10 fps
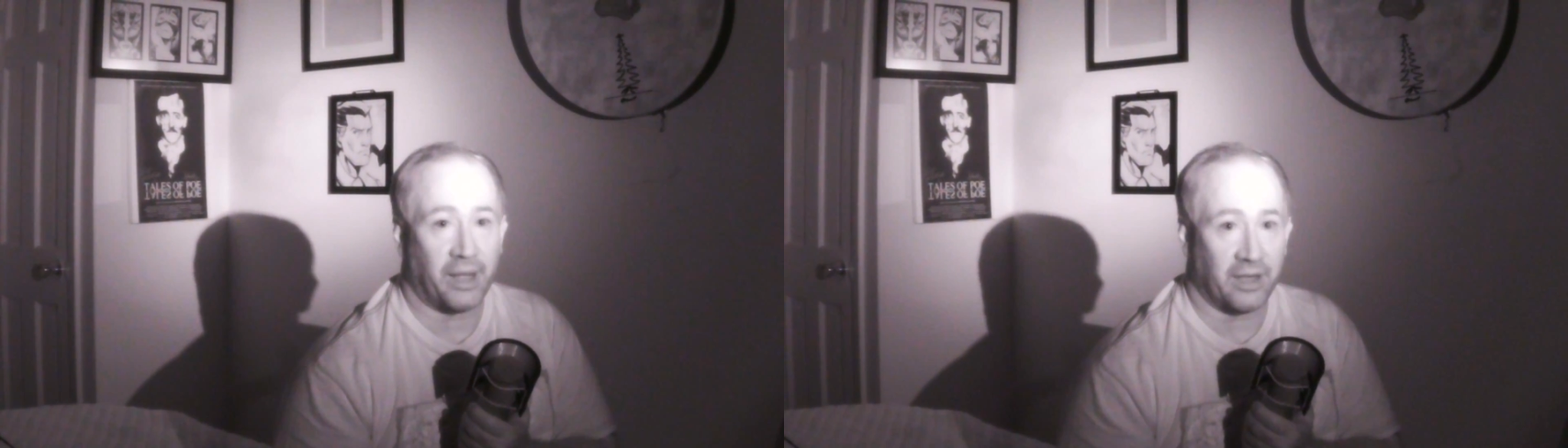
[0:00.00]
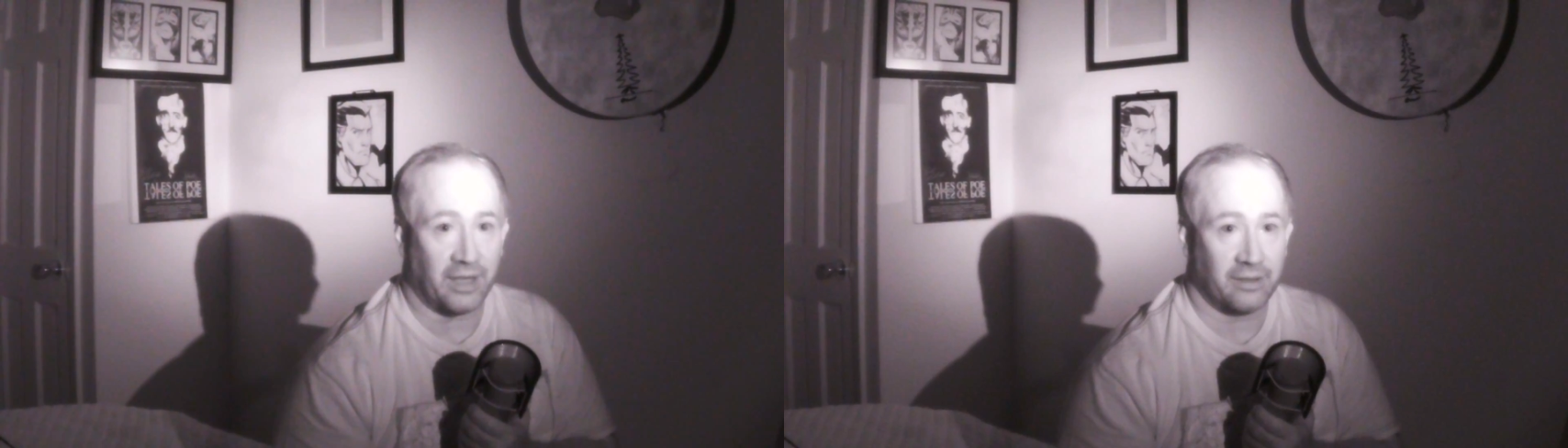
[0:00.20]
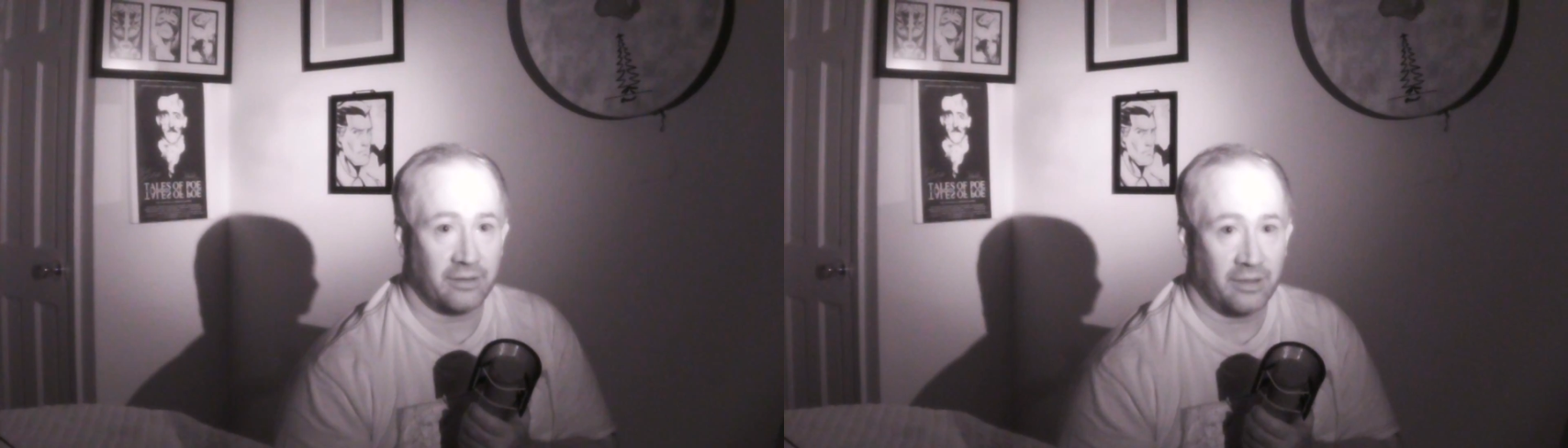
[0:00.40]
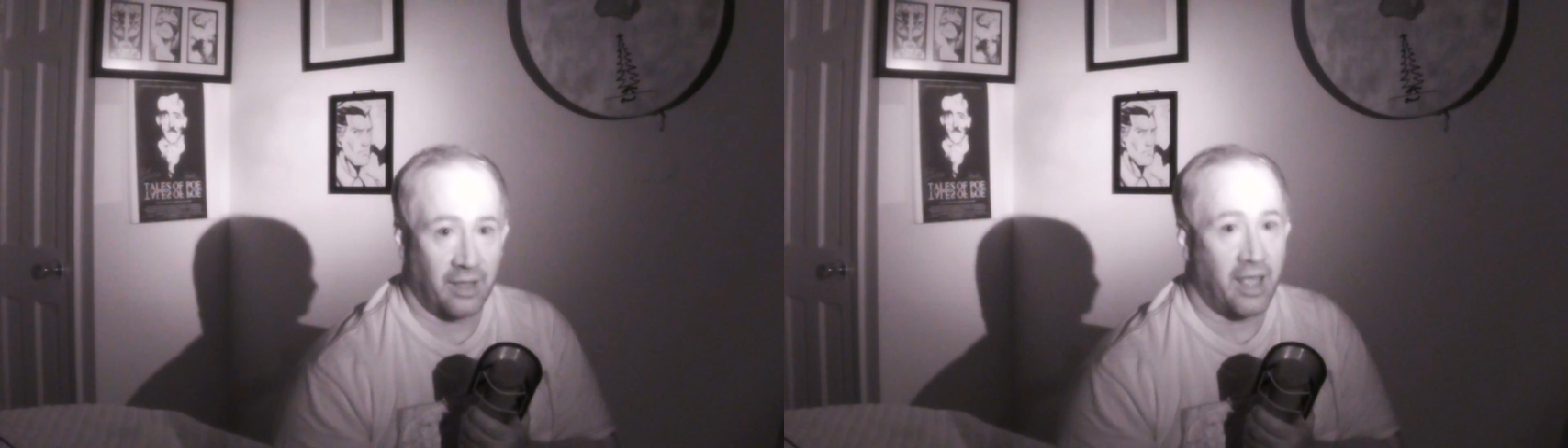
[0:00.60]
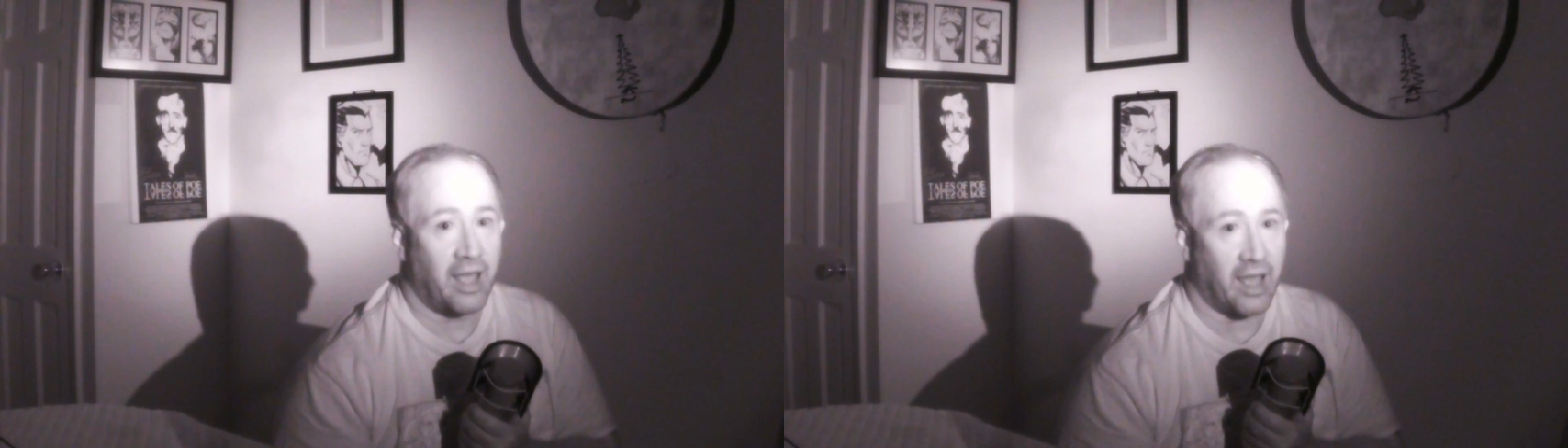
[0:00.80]
it.
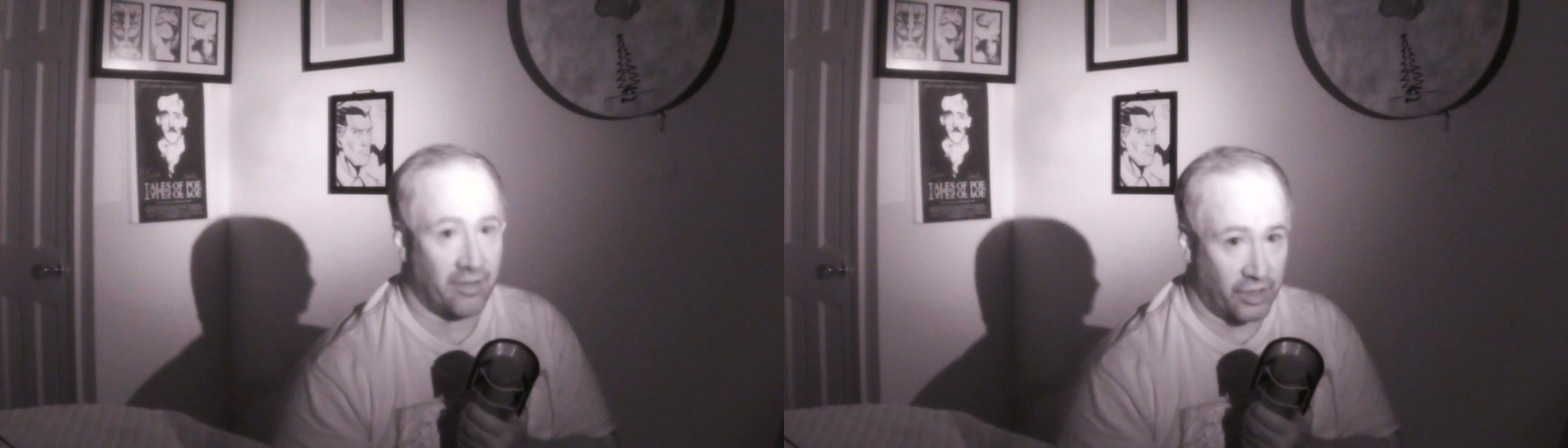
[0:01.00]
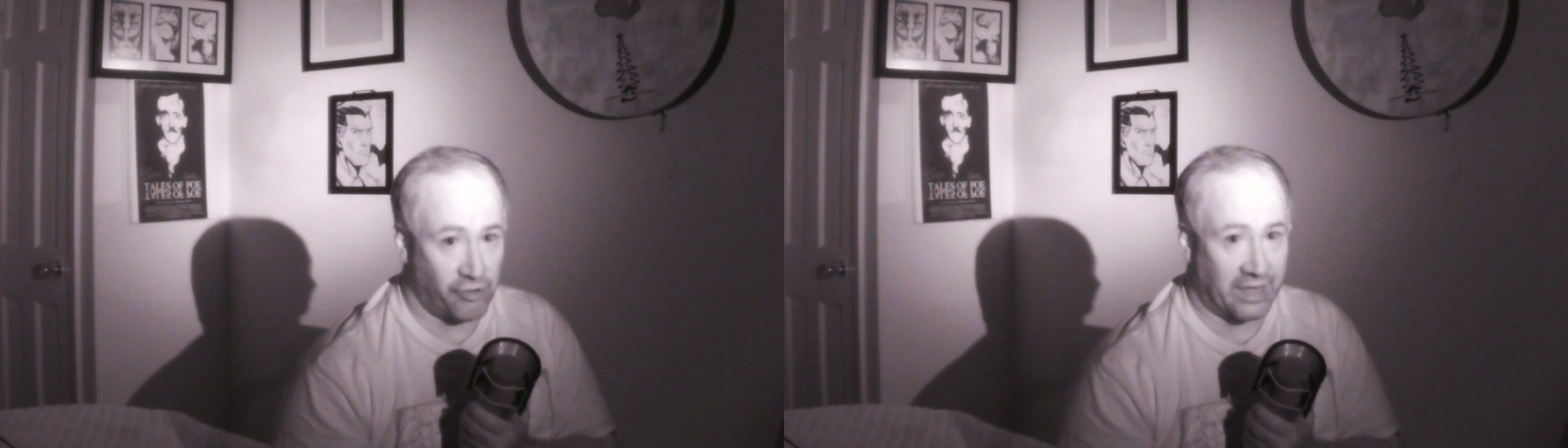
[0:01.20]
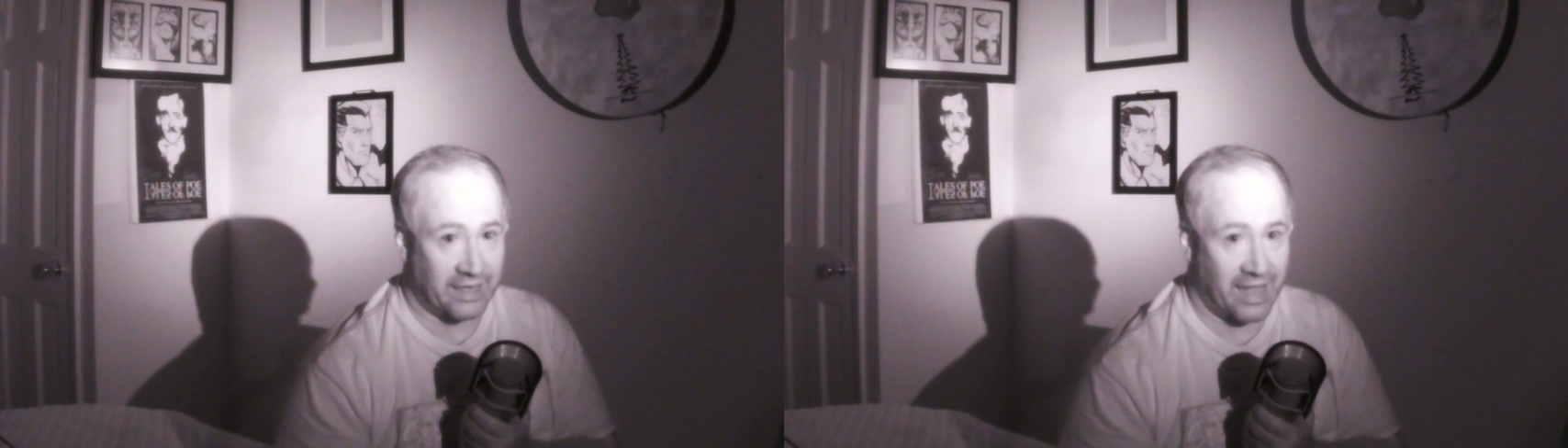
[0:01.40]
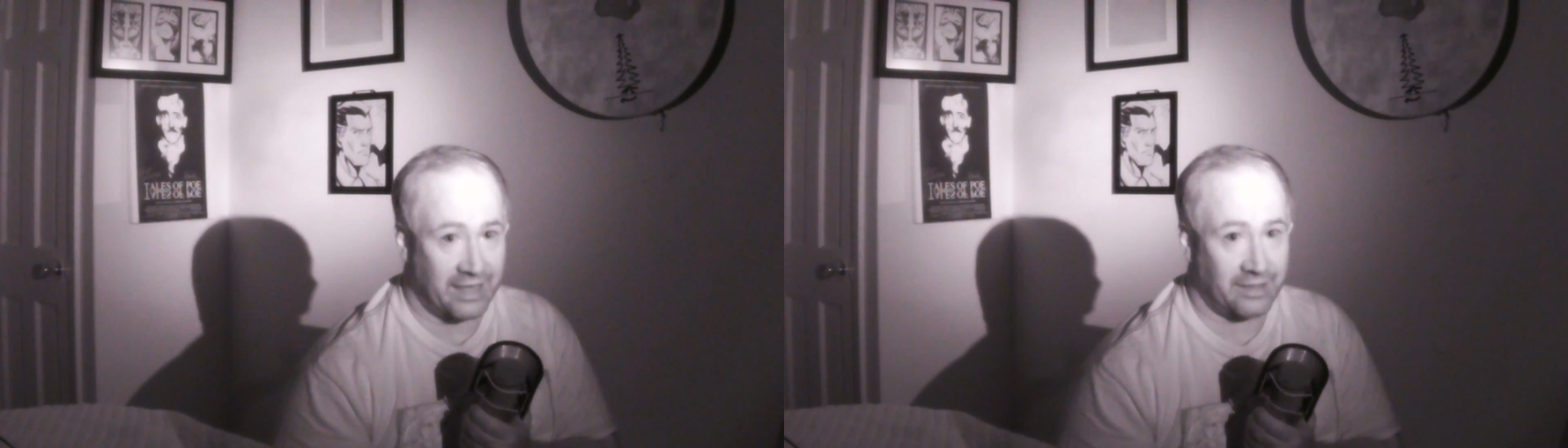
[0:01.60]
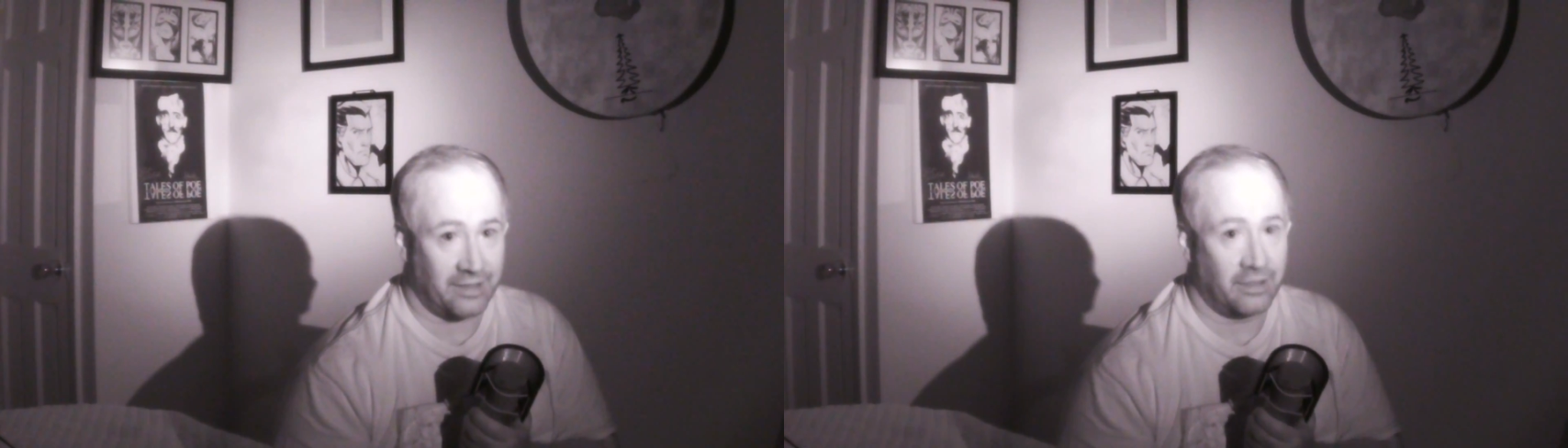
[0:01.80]
Have a great night.